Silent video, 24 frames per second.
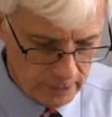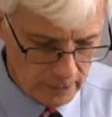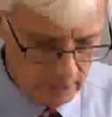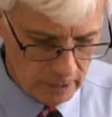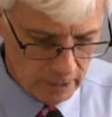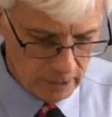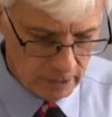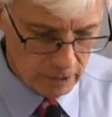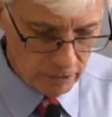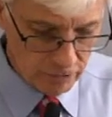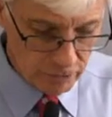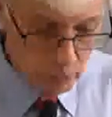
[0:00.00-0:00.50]

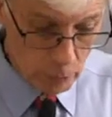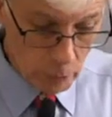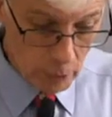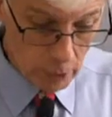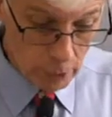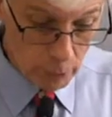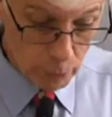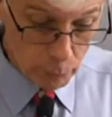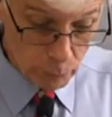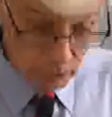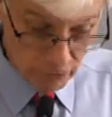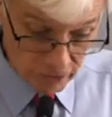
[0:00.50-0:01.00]
If you are
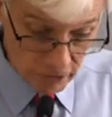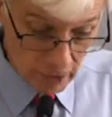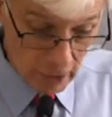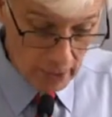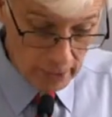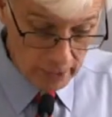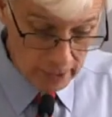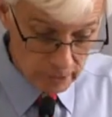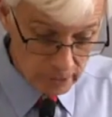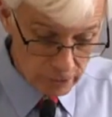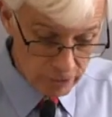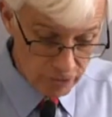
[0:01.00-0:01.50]

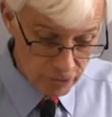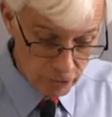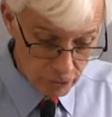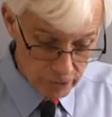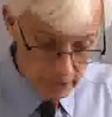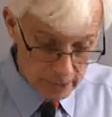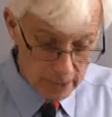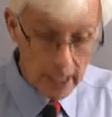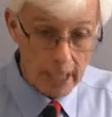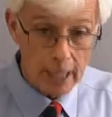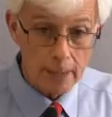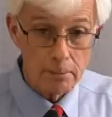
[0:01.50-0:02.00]
reviled for the
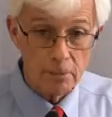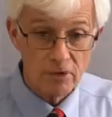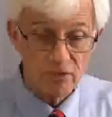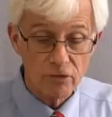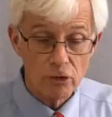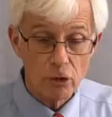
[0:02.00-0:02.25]
name of